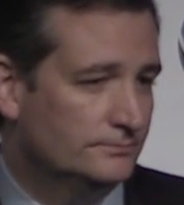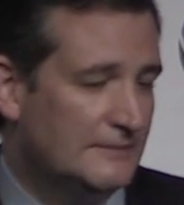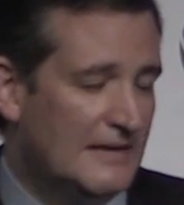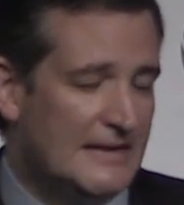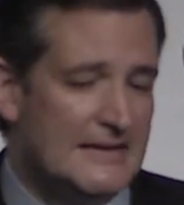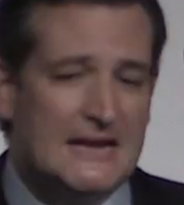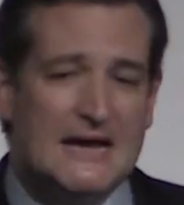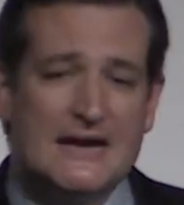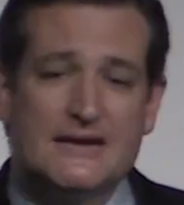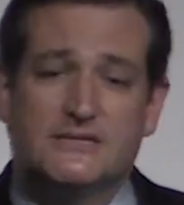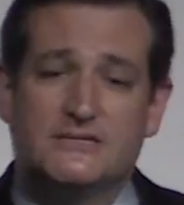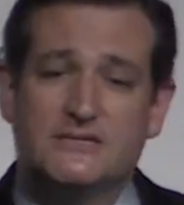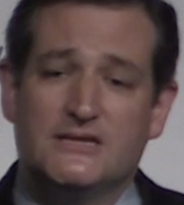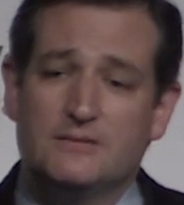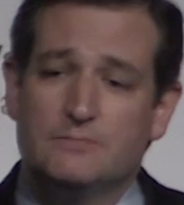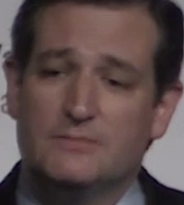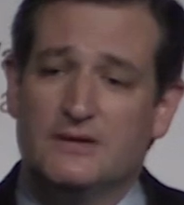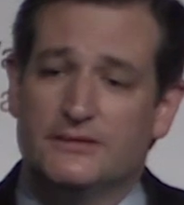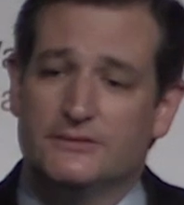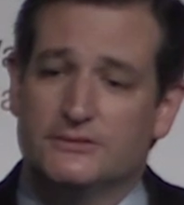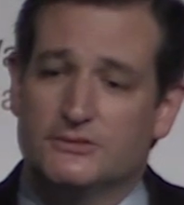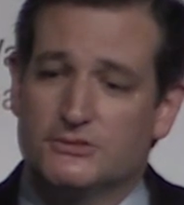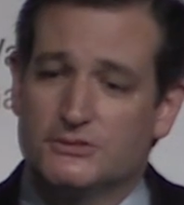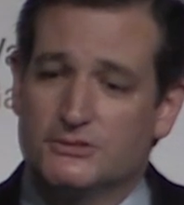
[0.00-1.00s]
In 19
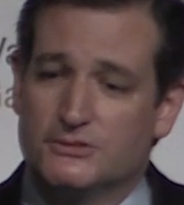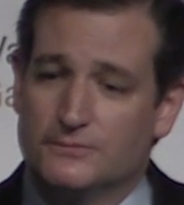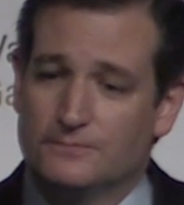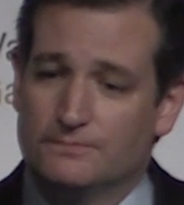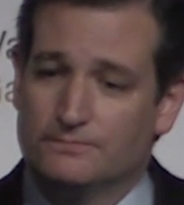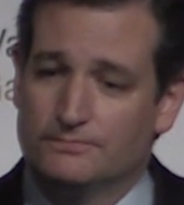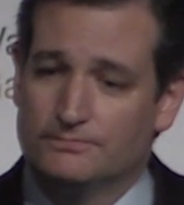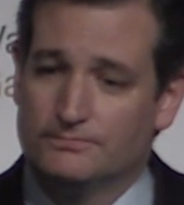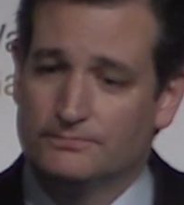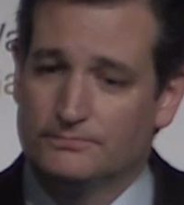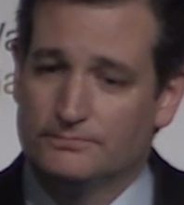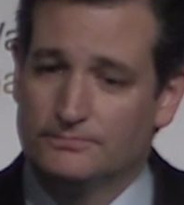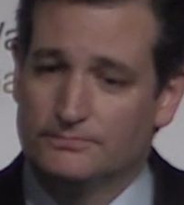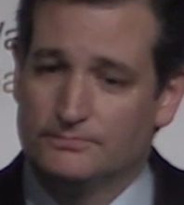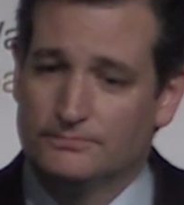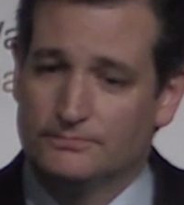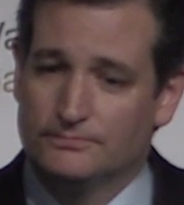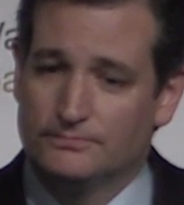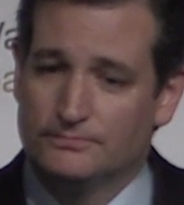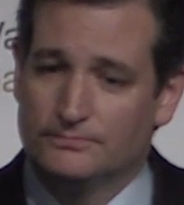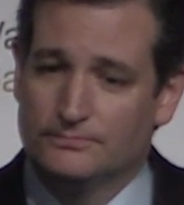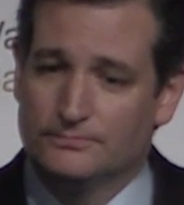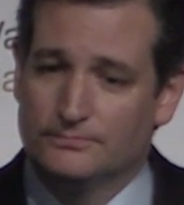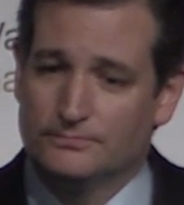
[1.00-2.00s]
months,
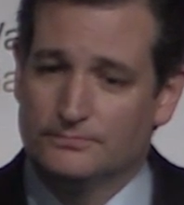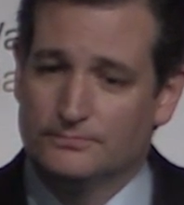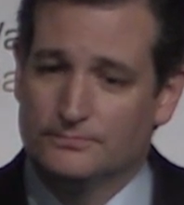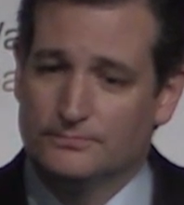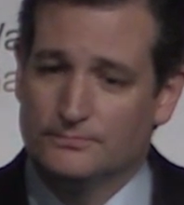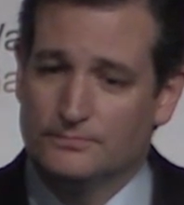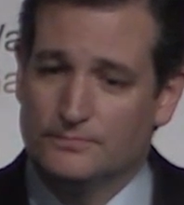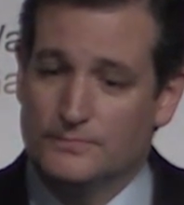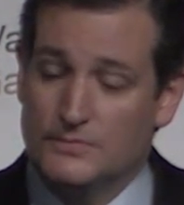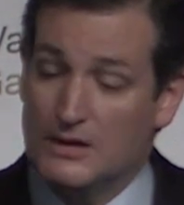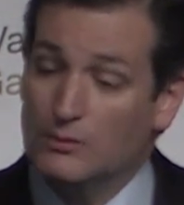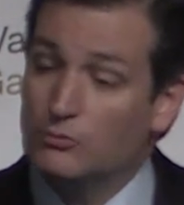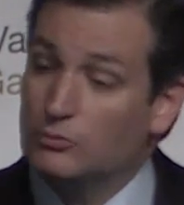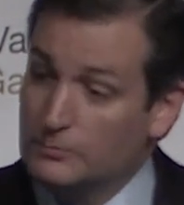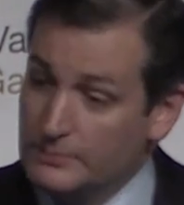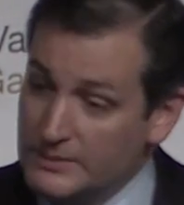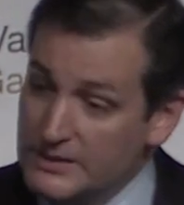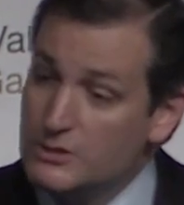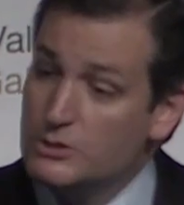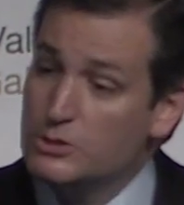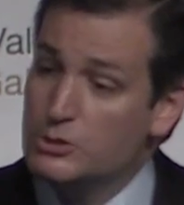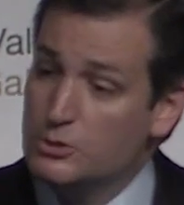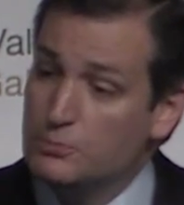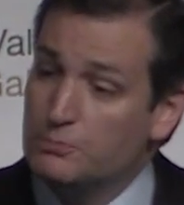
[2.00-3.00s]
there will
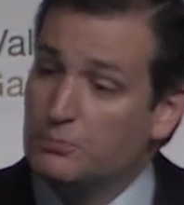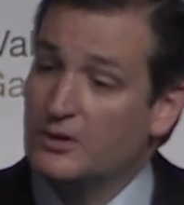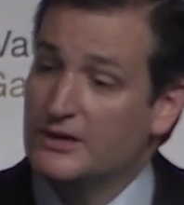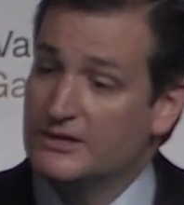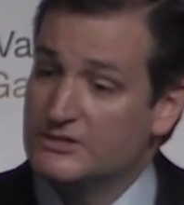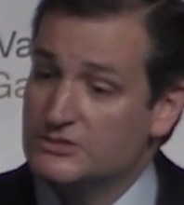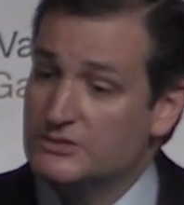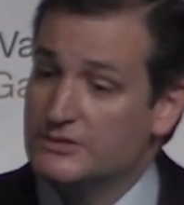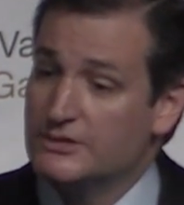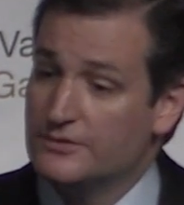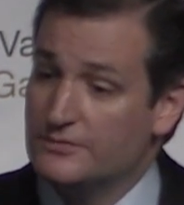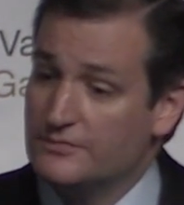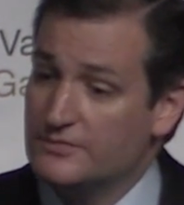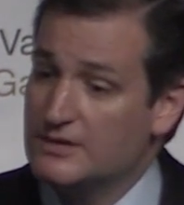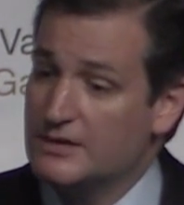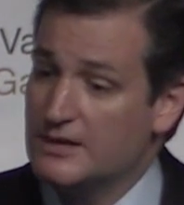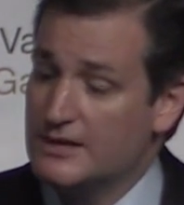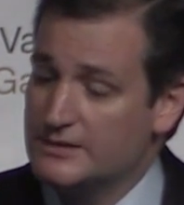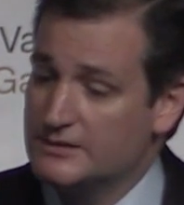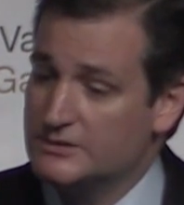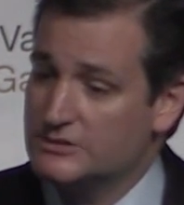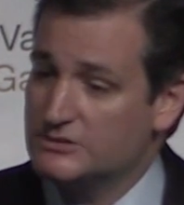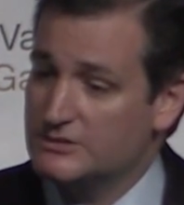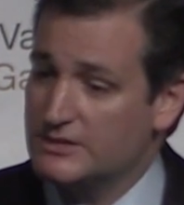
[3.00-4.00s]
be a new president of the
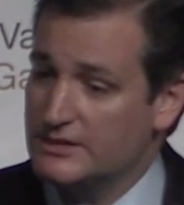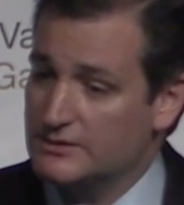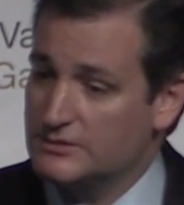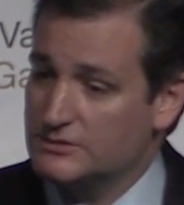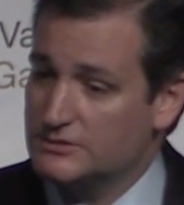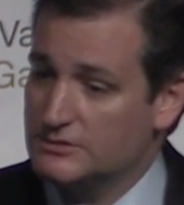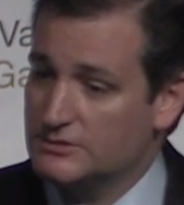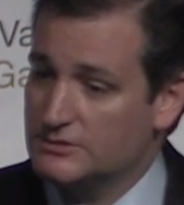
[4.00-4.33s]
United States.